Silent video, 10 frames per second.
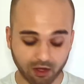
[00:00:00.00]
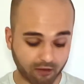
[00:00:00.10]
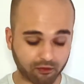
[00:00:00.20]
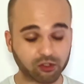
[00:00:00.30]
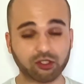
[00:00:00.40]

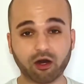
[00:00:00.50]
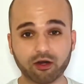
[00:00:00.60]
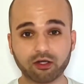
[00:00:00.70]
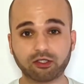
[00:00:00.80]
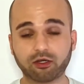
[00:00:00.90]
For
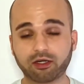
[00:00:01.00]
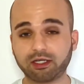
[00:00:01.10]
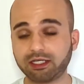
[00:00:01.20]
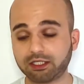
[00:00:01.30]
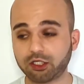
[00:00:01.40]
starters, you're gonna
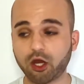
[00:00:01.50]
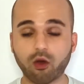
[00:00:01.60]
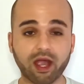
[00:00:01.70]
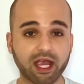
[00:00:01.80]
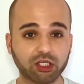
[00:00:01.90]
need to know
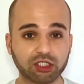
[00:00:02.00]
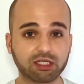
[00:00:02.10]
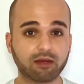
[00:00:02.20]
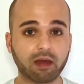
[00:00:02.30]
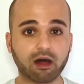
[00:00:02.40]

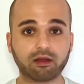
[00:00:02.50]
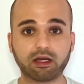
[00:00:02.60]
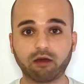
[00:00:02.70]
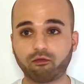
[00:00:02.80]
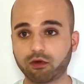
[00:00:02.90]
HTML and
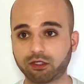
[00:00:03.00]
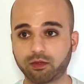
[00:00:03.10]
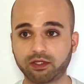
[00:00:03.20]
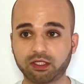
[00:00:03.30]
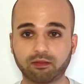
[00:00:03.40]
have worked
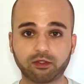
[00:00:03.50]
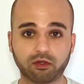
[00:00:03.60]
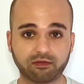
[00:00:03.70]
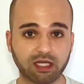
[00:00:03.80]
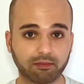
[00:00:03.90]
with some sort
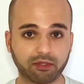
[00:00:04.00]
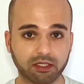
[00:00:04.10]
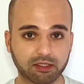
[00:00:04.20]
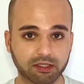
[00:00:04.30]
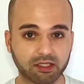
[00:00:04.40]
of
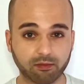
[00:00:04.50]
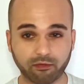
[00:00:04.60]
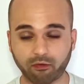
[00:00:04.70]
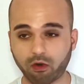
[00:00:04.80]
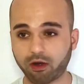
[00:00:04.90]
templating system
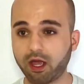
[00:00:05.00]
before.